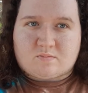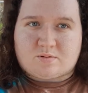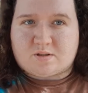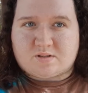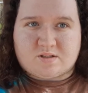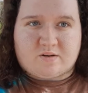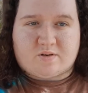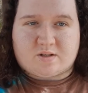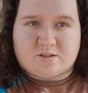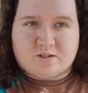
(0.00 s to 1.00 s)
put stuff
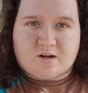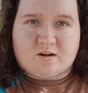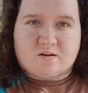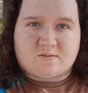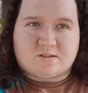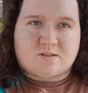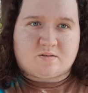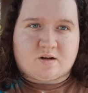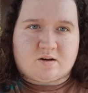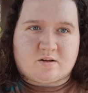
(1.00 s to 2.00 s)
on the shelves. I
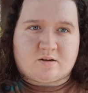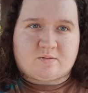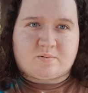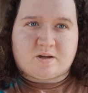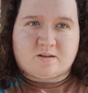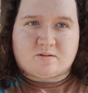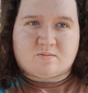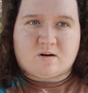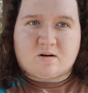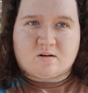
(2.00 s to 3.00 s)
still gotta paint the
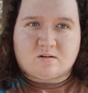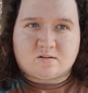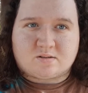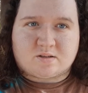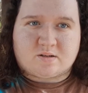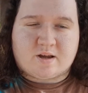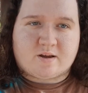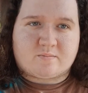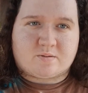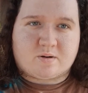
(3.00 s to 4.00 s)
walls and
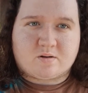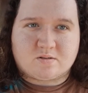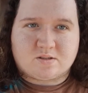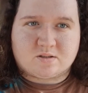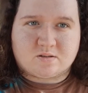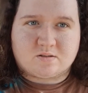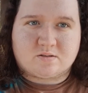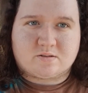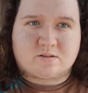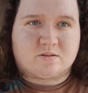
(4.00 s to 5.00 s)
hang up the
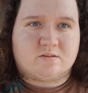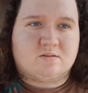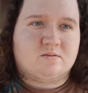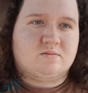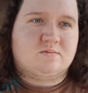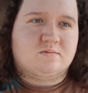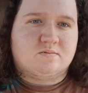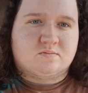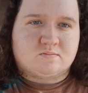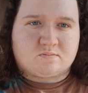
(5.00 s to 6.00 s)
posters and
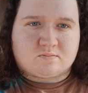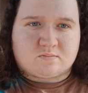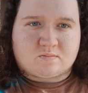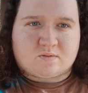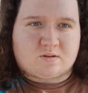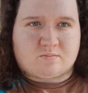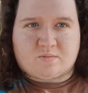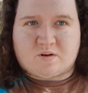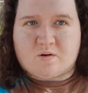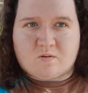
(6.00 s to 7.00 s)
some
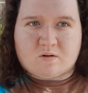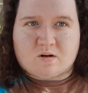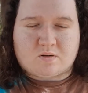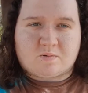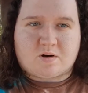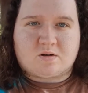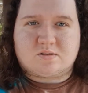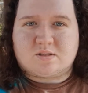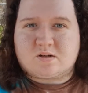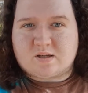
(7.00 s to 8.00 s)
decor on the
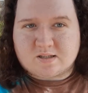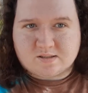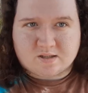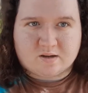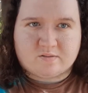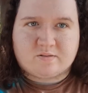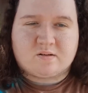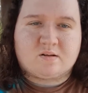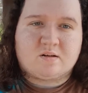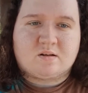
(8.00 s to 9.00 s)
walls and all that stuff.
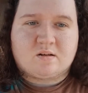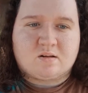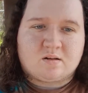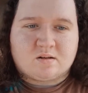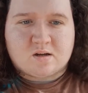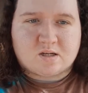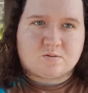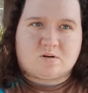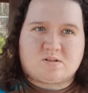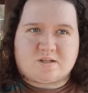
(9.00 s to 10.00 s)
As
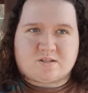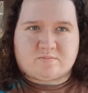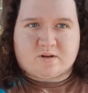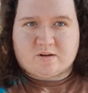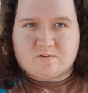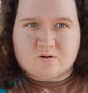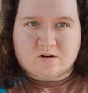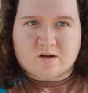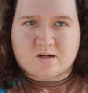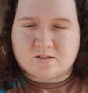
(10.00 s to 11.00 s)
well as get some like
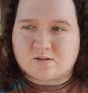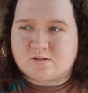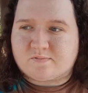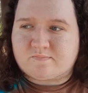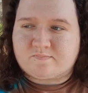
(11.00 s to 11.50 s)
organizers.